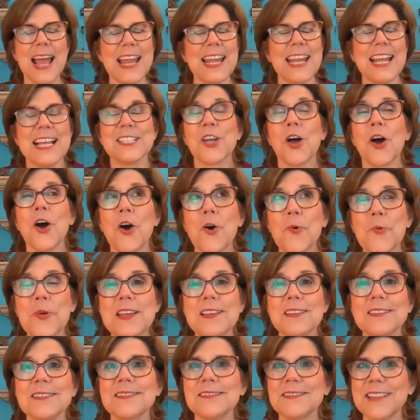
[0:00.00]
and as
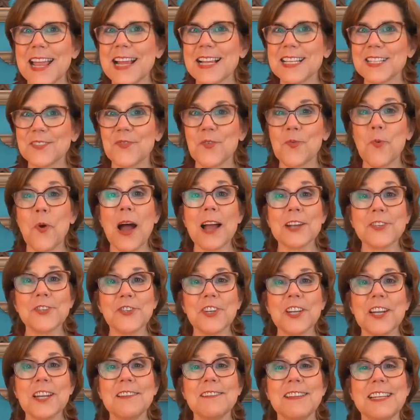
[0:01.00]
always, thanks for
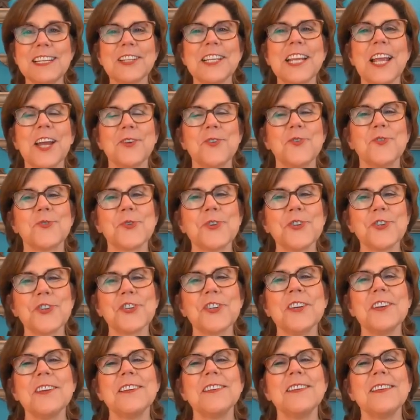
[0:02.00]
watching Neily on
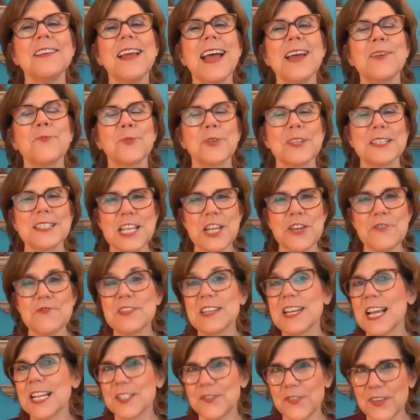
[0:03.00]
Nutrition, and we'll see you in
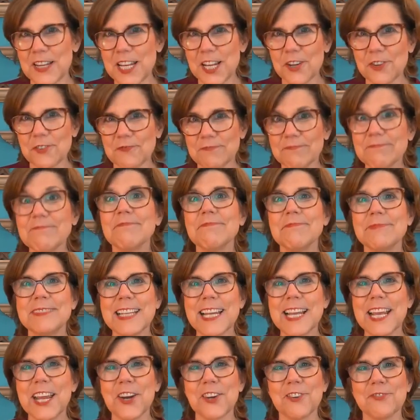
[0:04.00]
the next video.
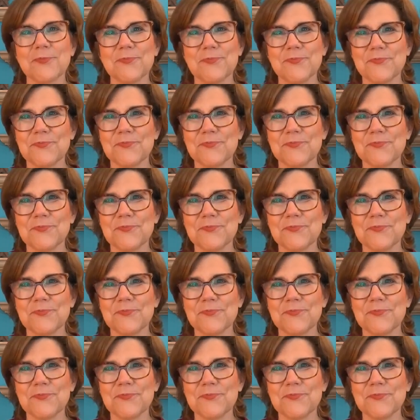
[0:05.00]
Take care.